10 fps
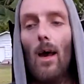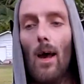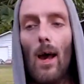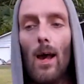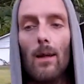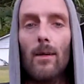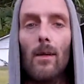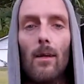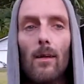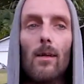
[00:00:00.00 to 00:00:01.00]
I
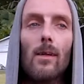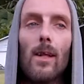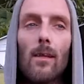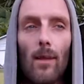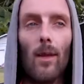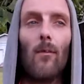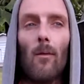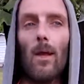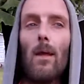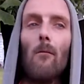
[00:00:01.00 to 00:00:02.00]

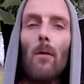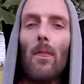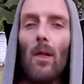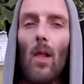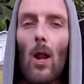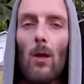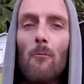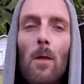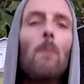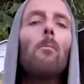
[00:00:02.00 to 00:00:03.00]
disagree with a lot of
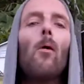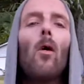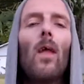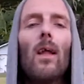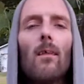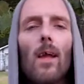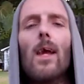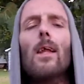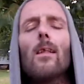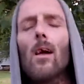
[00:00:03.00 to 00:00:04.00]
people that
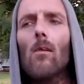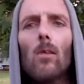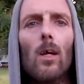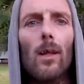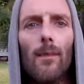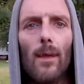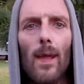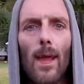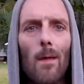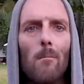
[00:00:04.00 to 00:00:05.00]
say don't look at the
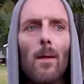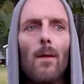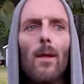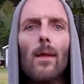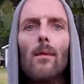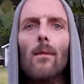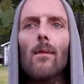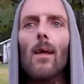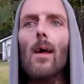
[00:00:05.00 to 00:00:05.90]
cam bearings,